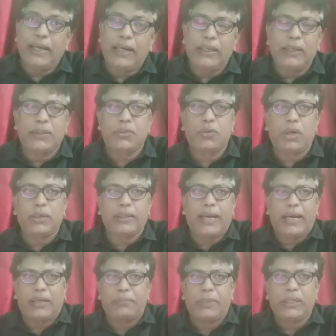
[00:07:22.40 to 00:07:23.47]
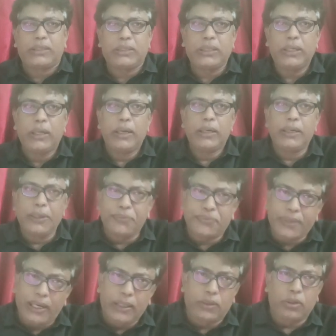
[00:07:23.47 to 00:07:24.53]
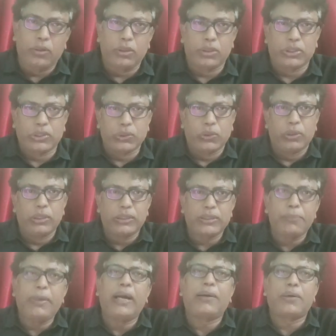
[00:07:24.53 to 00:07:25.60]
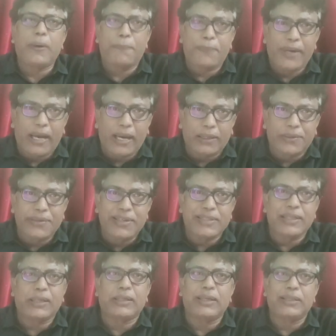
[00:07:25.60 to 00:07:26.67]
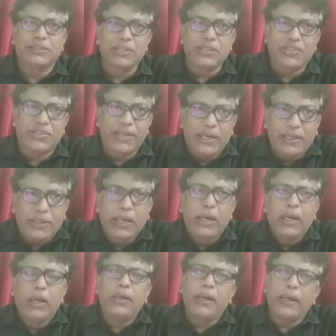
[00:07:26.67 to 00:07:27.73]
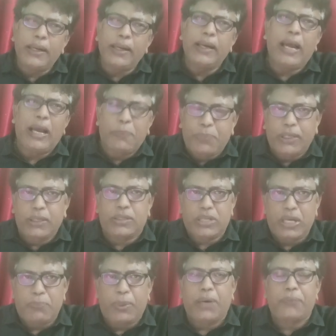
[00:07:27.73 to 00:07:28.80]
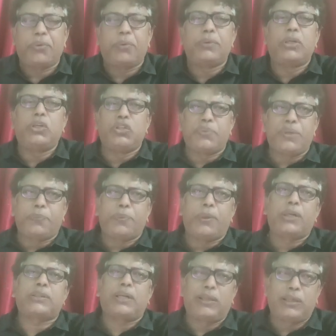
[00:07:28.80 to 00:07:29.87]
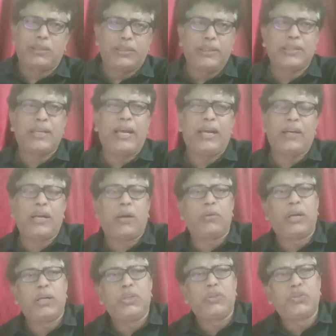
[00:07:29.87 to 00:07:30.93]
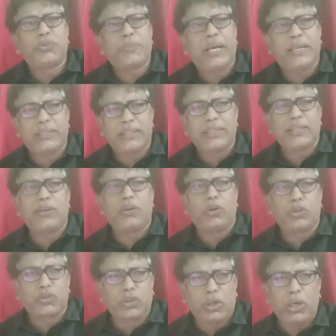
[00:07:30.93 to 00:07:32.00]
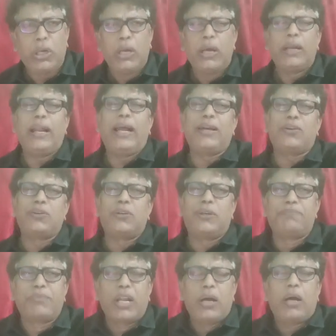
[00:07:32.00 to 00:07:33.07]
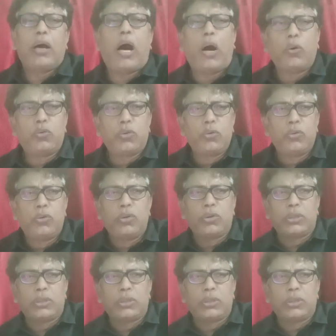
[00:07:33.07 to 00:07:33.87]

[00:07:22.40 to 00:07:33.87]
it's not that much difficult also. It's a matter of practice and consistent reading habits, apart from the newspapers, other things like regular news magazines and also like Outlook,